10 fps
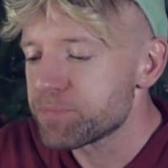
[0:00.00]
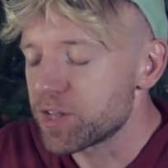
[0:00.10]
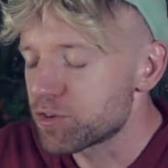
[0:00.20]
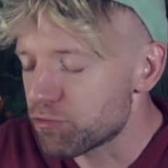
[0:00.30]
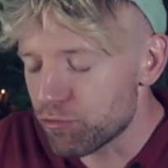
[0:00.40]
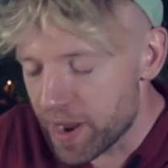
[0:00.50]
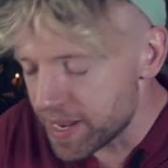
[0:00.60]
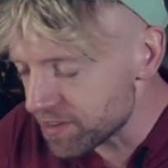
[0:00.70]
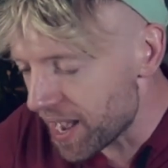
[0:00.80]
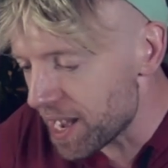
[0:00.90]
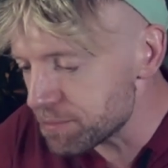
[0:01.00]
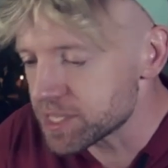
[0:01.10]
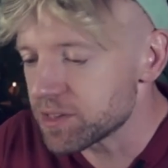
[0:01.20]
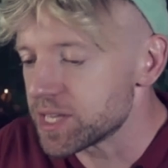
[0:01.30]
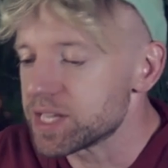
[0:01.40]
It's
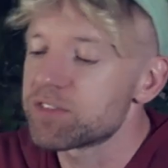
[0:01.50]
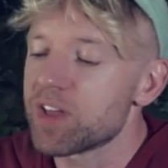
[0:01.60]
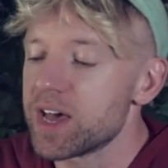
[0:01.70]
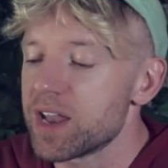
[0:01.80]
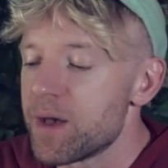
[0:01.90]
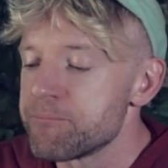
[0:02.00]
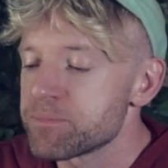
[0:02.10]
absolutely insane.